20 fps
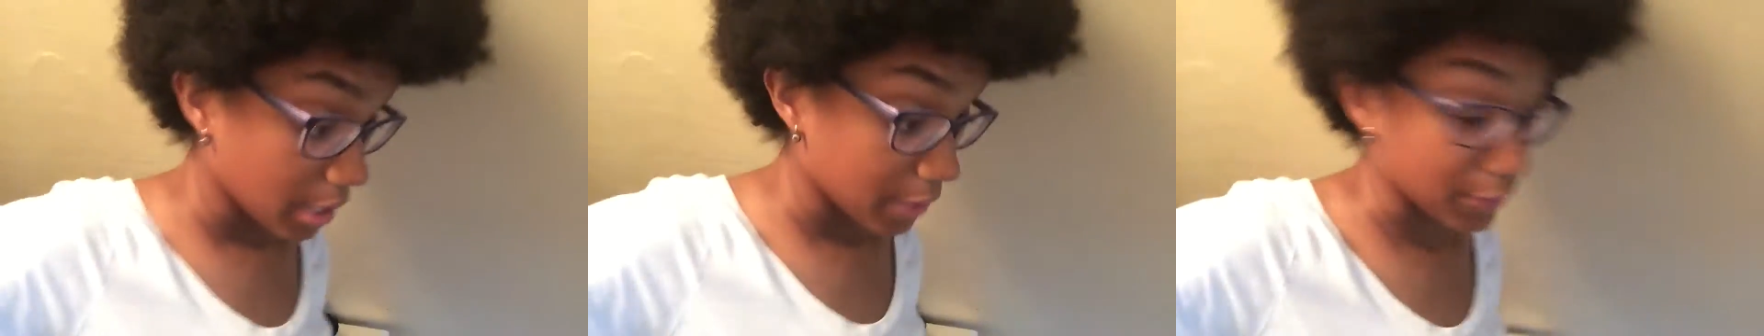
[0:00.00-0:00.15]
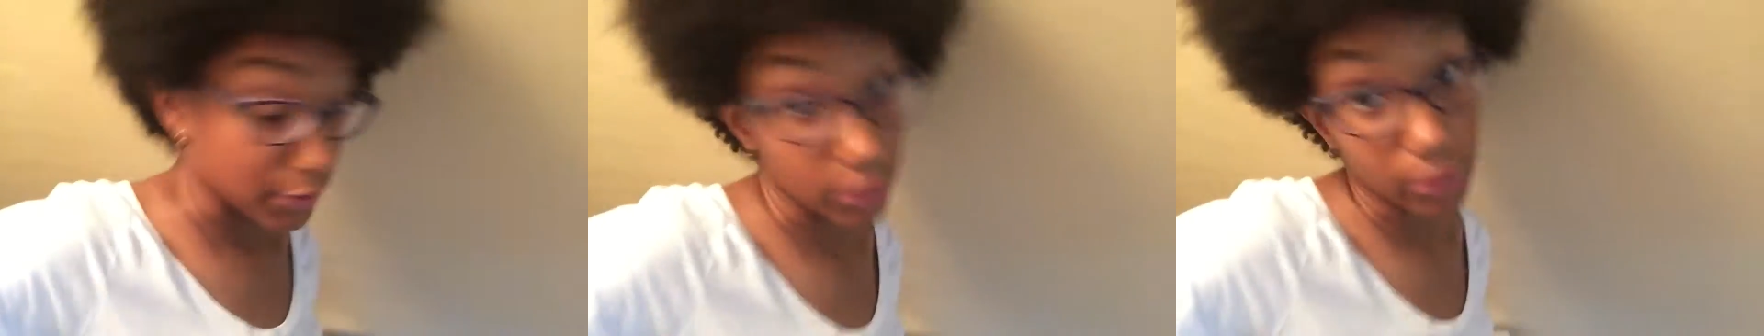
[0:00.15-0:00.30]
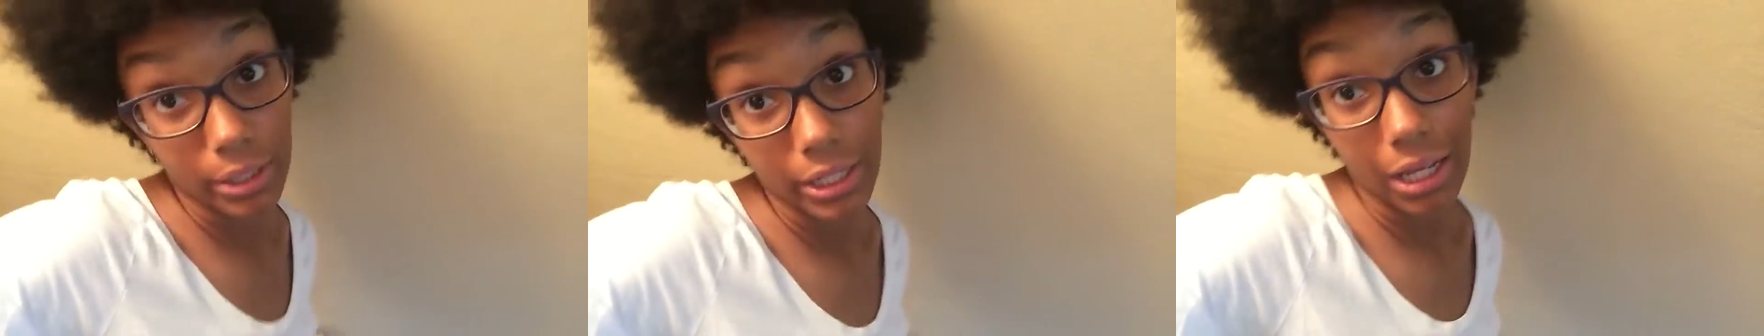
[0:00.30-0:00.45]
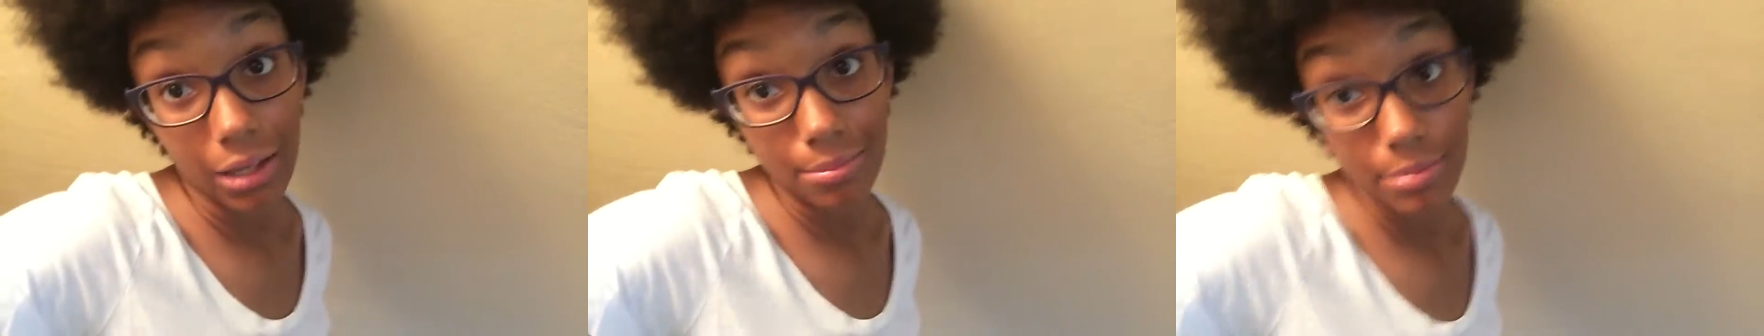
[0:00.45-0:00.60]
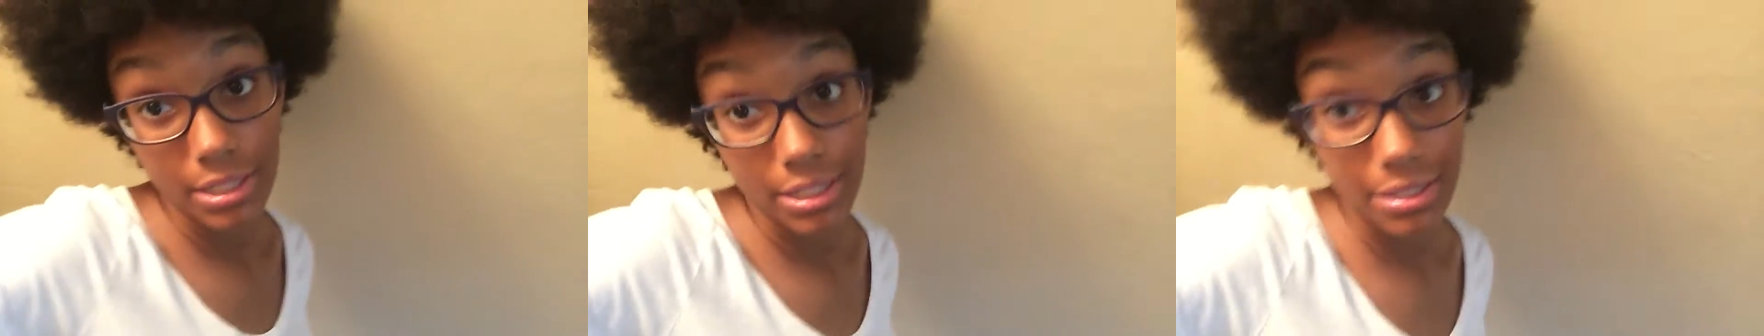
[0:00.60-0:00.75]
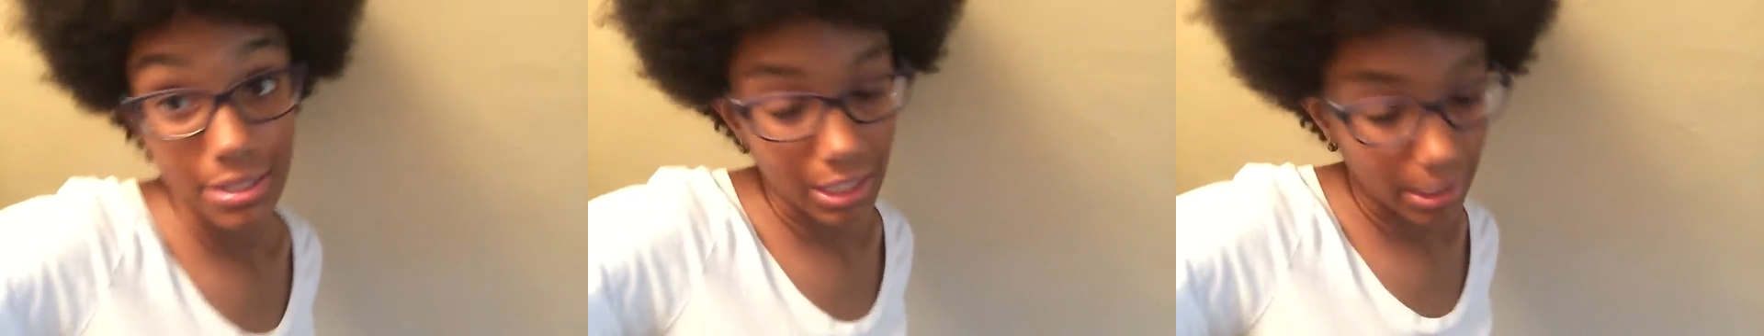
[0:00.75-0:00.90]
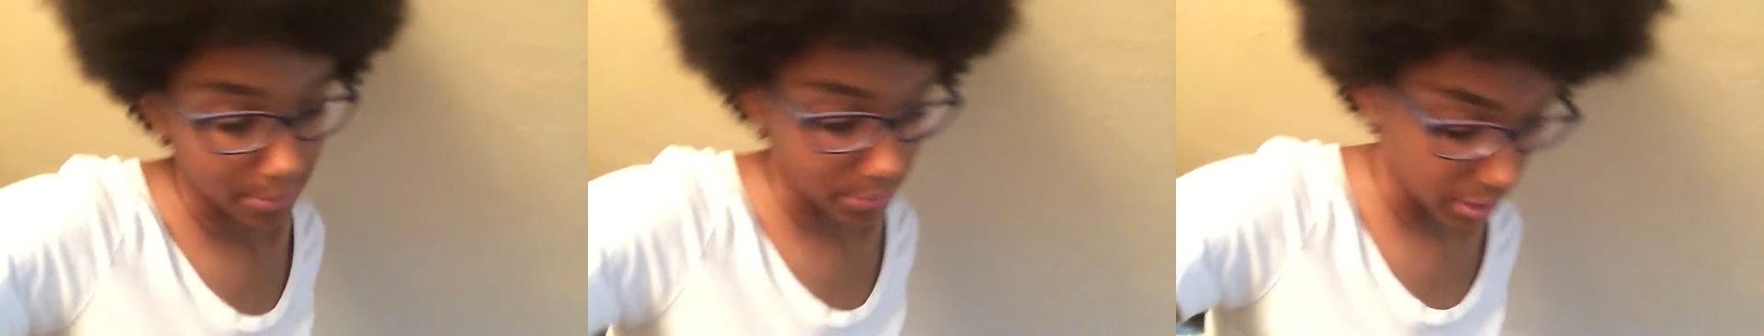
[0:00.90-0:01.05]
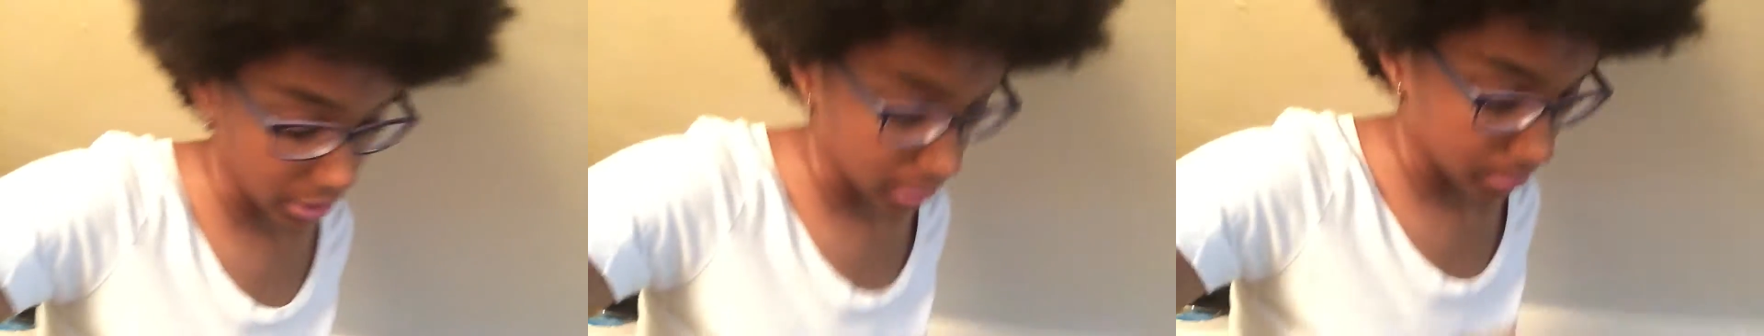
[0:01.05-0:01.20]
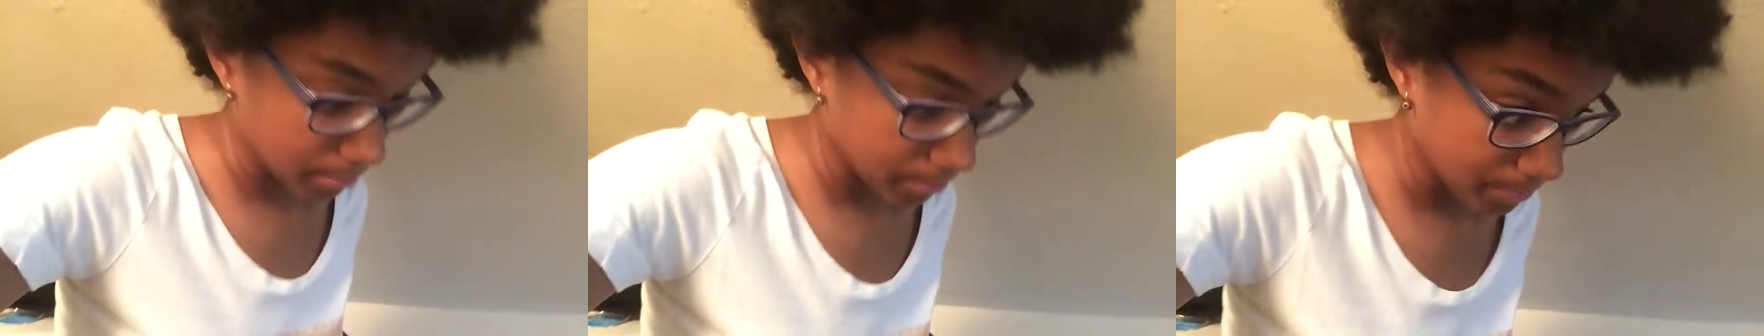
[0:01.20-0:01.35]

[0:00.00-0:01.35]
If you're going AMD, same thing.